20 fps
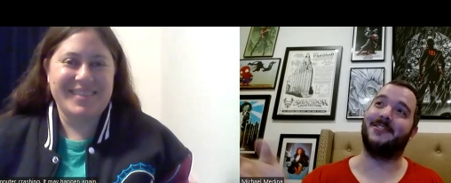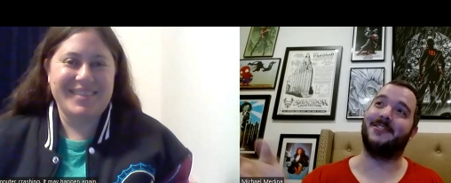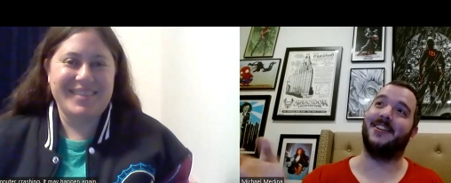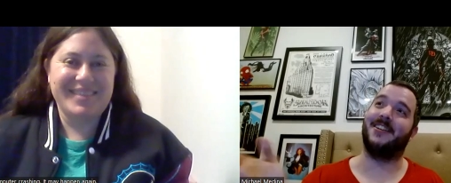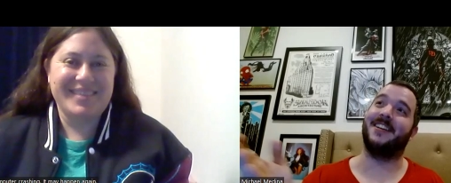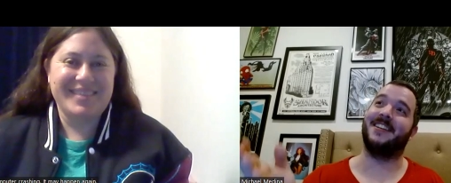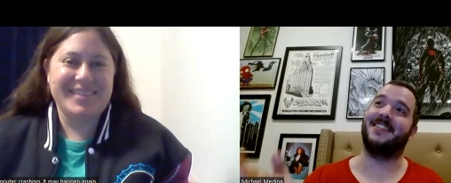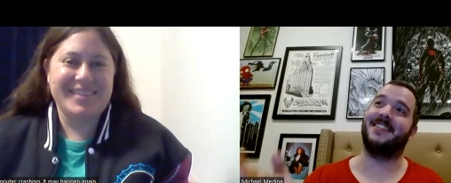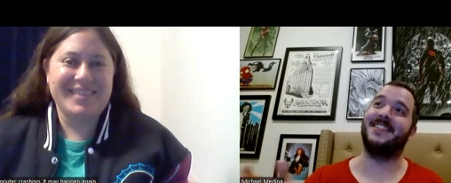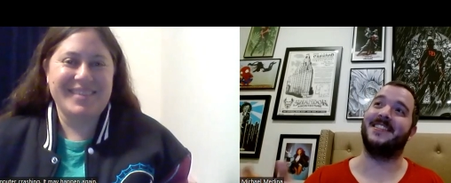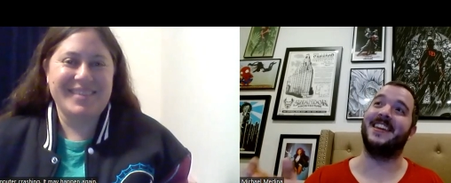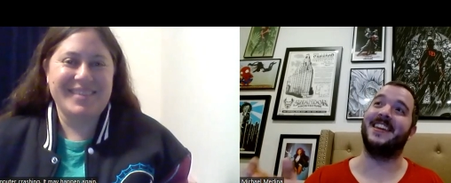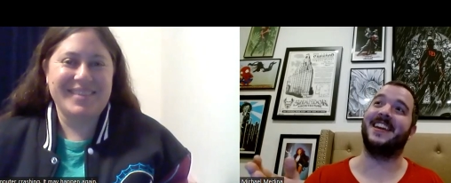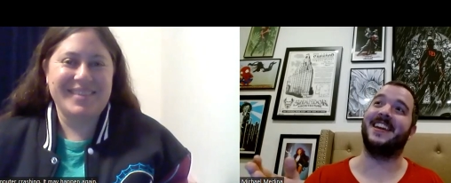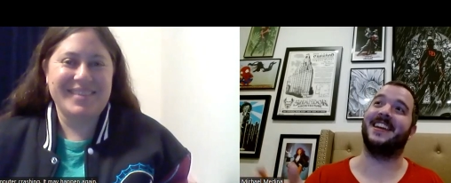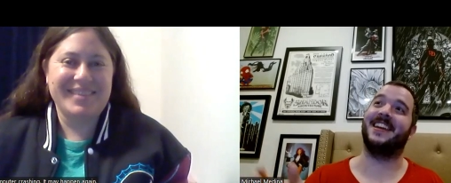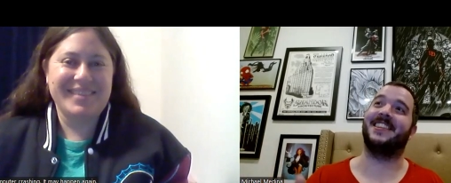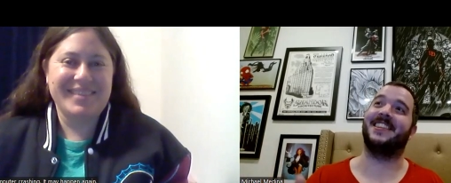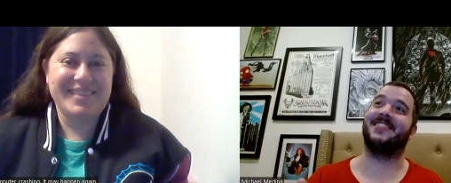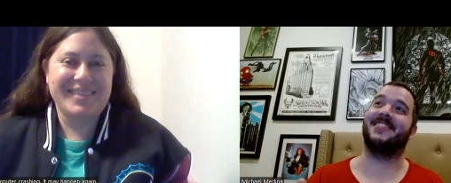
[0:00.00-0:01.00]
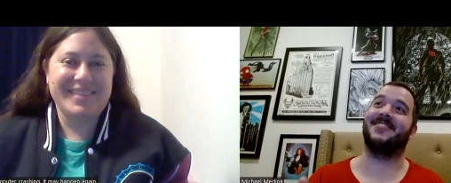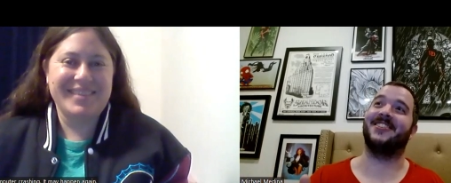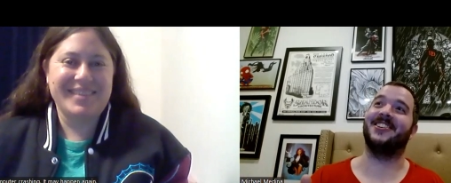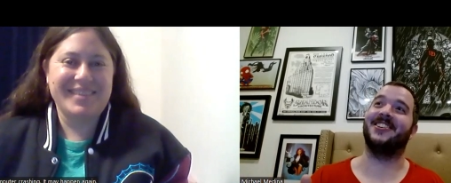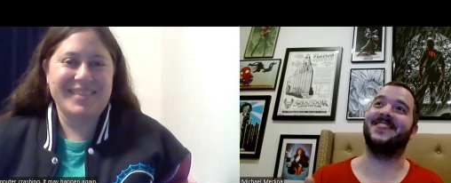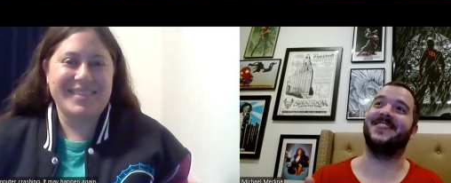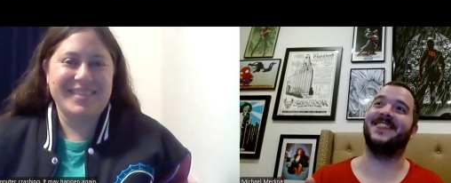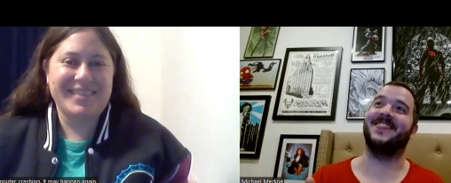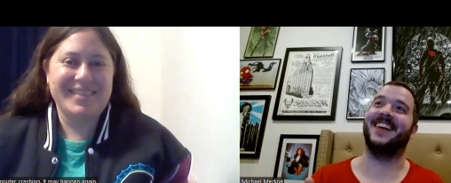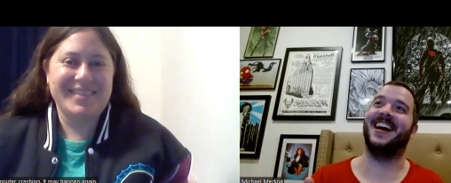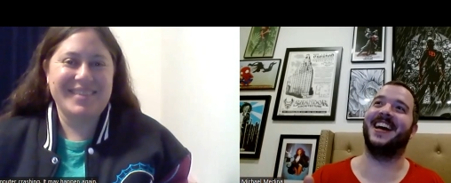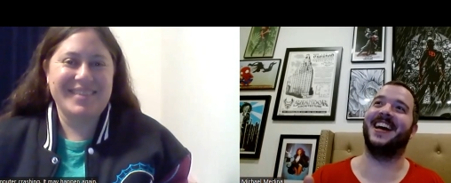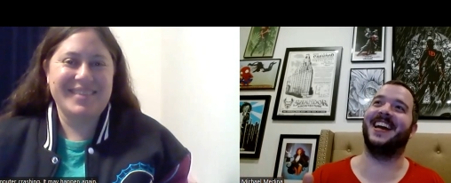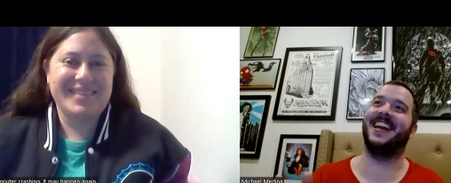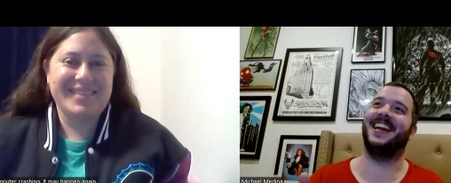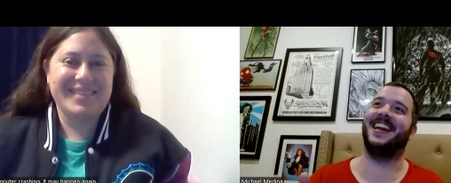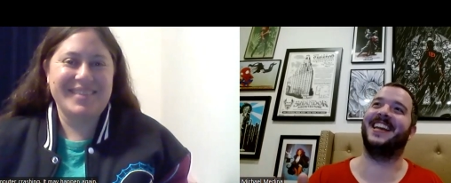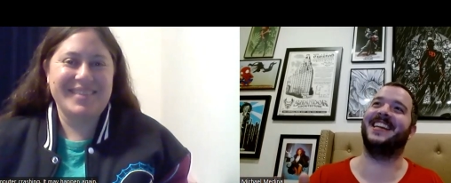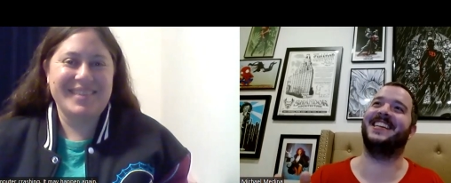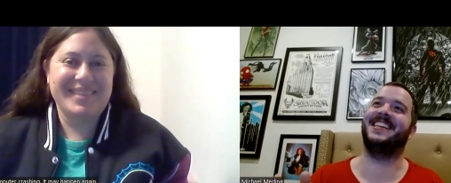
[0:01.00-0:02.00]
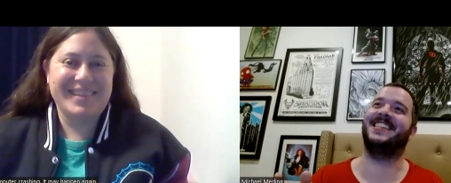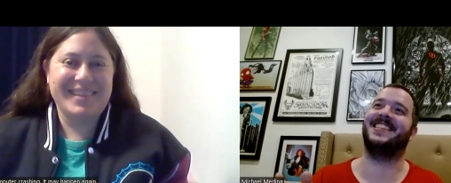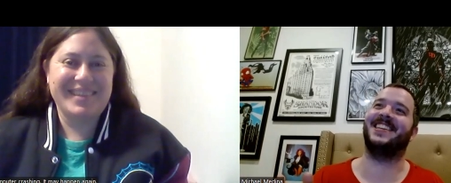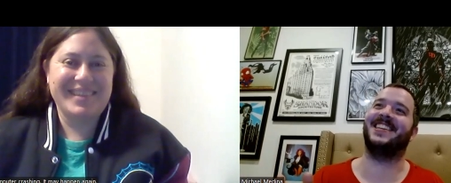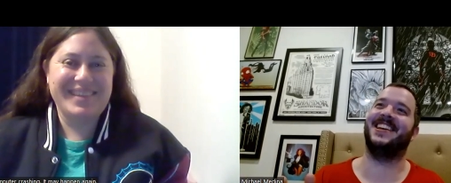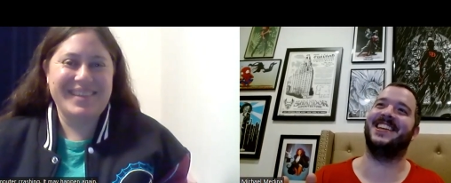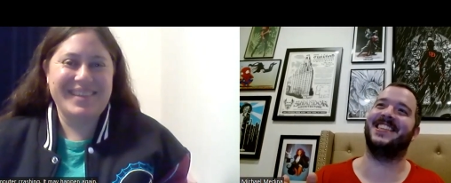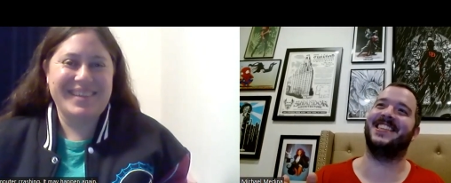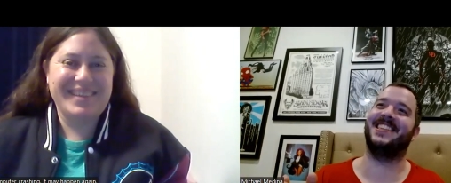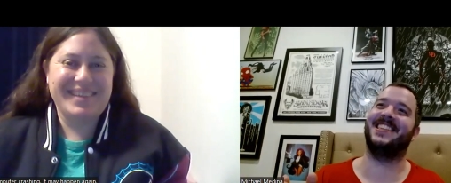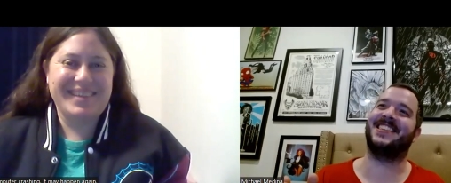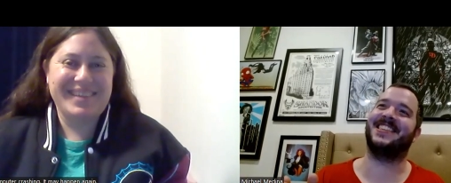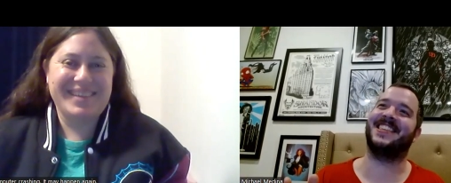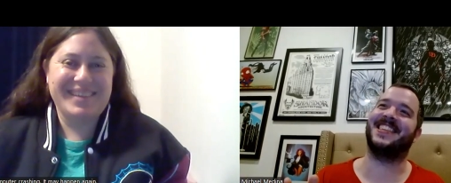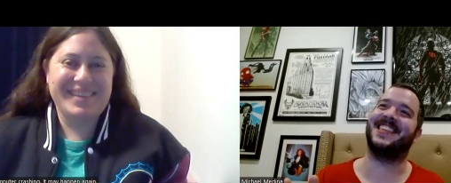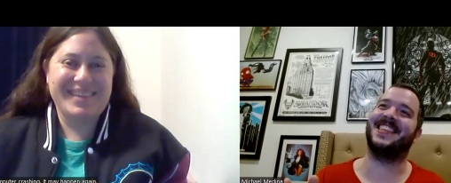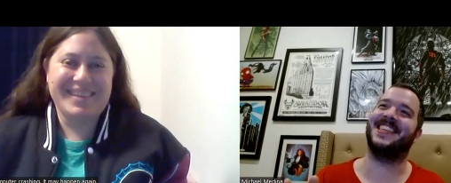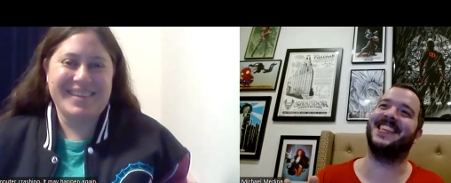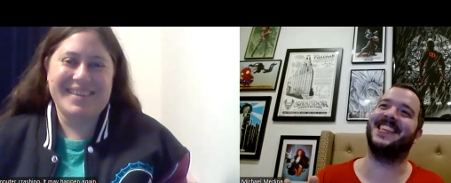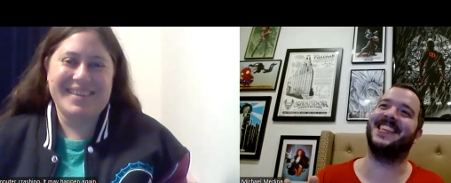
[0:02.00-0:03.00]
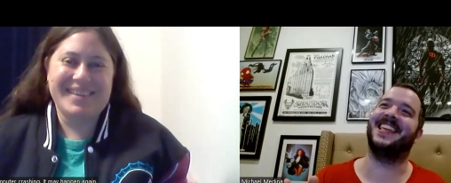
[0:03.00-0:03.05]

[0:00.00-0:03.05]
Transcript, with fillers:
Speaker 1: is trying to sneak into the room, and she's